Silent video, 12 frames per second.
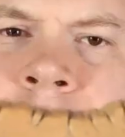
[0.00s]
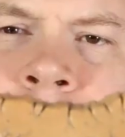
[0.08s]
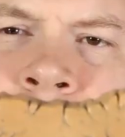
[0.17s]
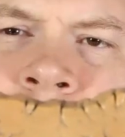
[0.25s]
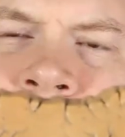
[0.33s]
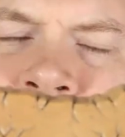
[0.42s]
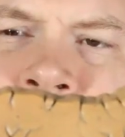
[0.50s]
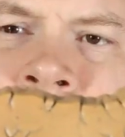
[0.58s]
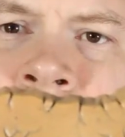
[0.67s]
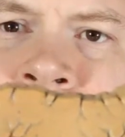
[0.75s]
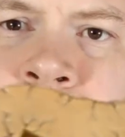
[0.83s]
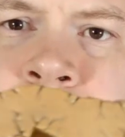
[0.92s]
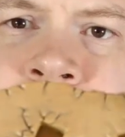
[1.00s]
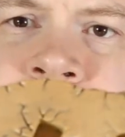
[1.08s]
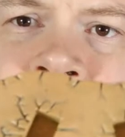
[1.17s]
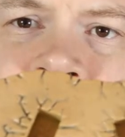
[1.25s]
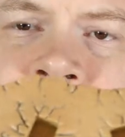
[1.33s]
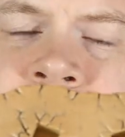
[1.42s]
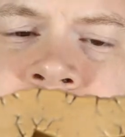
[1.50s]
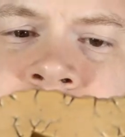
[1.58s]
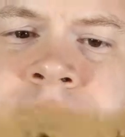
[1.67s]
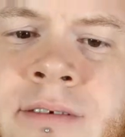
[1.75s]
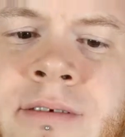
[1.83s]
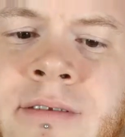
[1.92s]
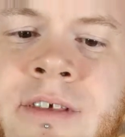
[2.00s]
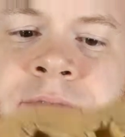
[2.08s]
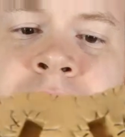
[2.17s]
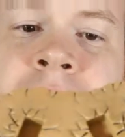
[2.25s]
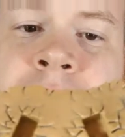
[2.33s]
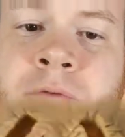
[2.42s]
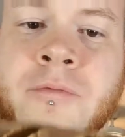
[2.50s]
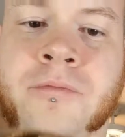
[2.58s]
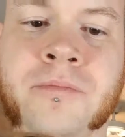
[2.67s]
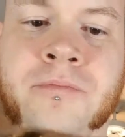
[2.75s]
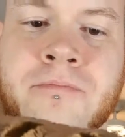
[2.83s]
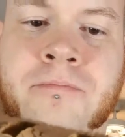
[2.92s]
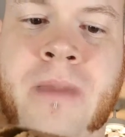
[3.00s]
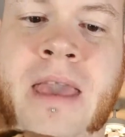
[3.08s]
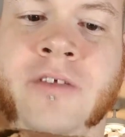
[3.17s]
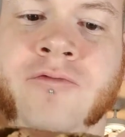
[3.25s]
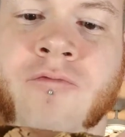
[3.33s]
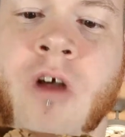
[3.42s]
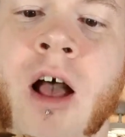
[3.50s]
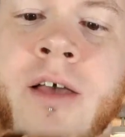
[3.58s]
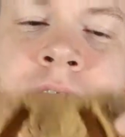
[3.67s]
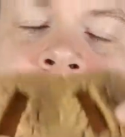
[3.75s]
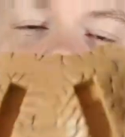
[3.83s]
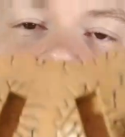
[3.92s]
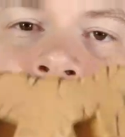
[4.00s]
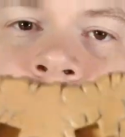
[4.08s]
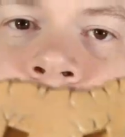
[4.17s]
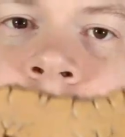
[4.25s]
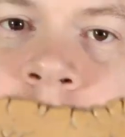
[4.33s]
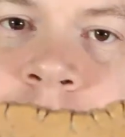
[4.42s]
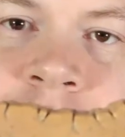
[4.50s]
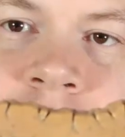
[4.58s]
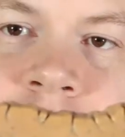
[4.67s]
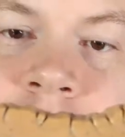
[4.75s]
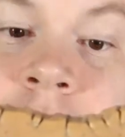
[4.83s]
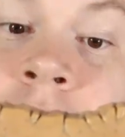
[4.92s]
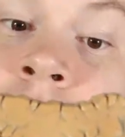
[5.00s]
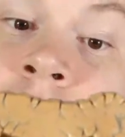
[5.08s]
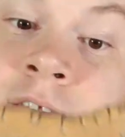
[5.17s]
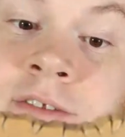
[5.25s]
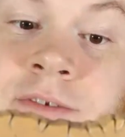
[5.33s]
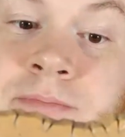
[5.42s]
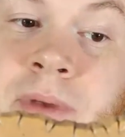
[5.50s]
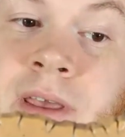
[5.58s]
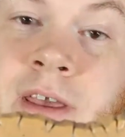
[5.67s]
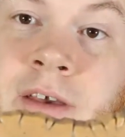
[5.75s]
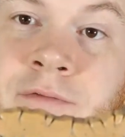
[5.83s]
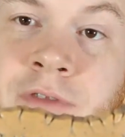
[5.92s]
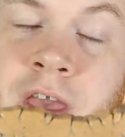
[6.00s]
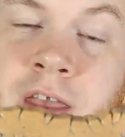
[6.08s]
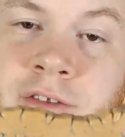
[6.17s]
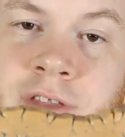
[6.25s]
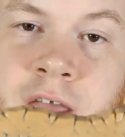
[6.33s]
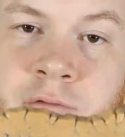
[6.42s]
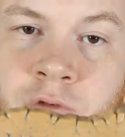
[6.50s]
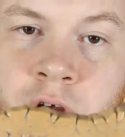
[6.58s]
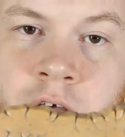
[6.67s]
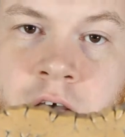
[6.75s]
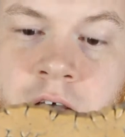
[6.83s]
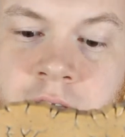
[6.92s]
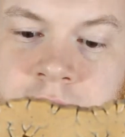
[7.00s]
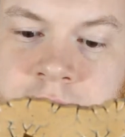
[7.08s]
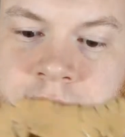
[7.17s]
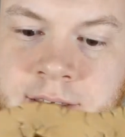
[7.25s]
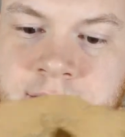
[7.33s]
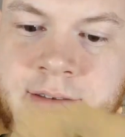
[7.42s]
They come with these platforms these platform base rock things, and their legs will stick in there. Speaking of things that rock,